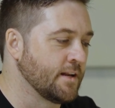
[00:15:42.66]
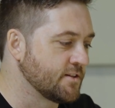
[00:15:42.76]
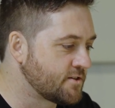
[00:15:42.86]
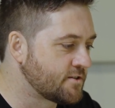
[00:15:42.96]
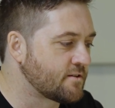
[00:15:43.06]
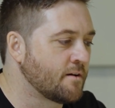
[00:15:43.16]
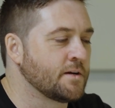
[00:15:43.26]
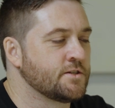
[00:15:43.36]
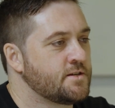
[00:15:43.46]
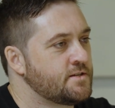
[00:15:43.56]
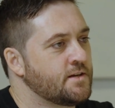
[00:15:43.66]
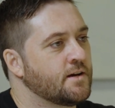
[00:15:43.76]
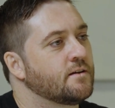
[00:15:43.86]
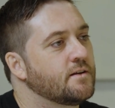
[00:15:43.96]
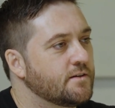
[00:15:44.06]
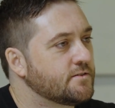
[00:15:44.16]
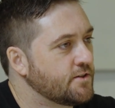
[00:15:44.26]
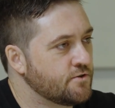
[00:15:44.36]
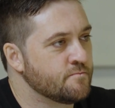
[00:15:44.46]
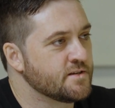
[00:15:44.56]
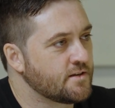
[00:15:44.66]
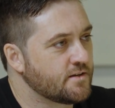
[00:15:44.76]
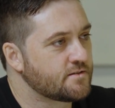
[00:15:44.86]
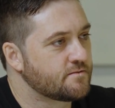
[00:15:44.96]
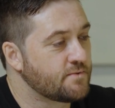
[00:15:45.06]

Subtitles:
And it's so much easier to do business.